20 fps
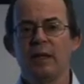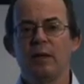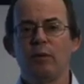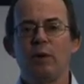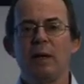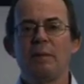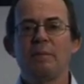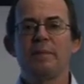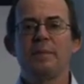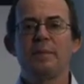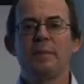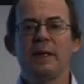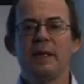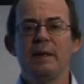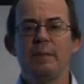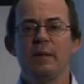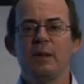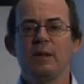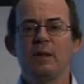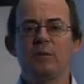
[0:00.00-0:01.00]
When
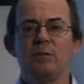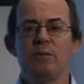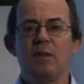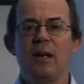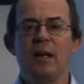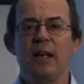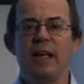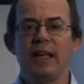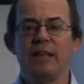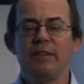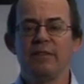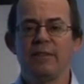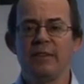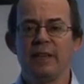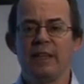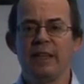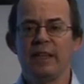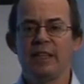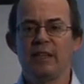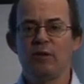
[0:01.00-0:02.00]
people arrive
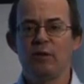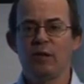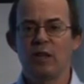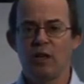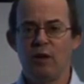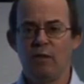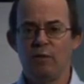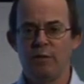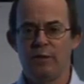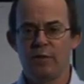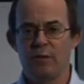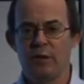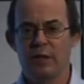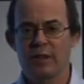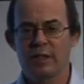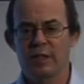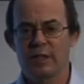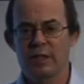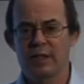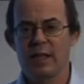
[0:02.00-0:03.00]
at your
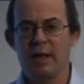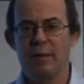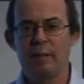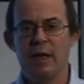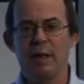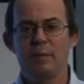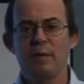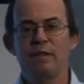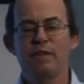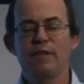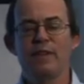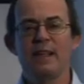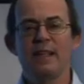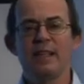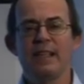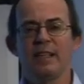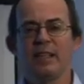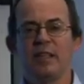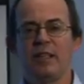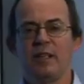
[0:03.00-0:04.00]
conference, they may be
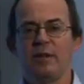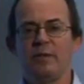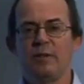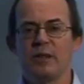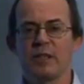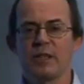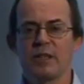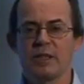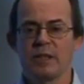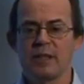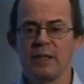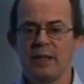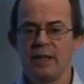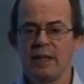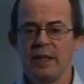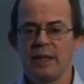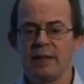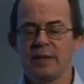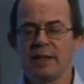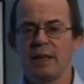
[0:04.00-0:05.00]
feeling nervous,
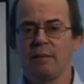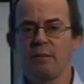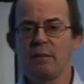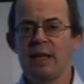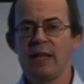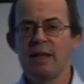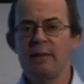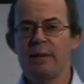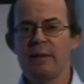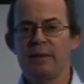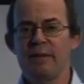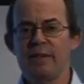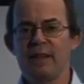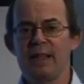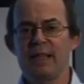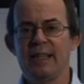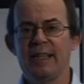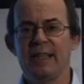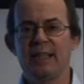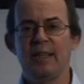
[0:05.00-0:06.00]
they may be
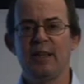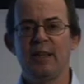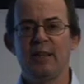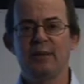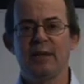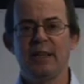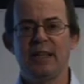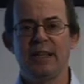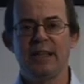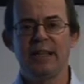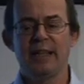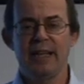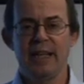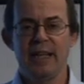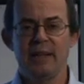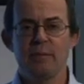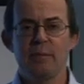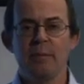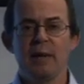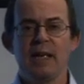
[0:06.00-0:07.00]
feeling lonely,
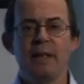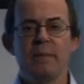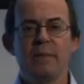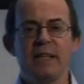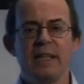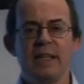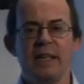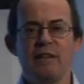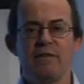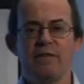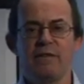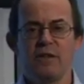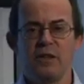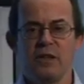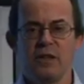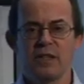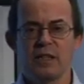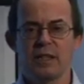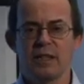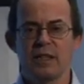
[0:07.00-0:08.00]
it may be their
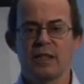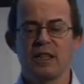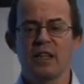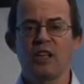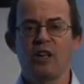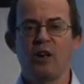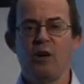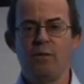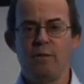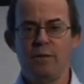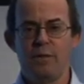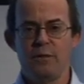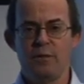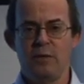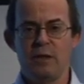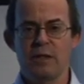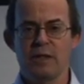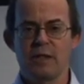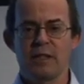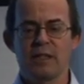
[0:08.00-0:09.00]
first
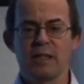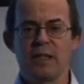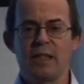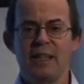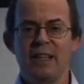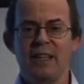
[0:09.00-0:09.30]
conference.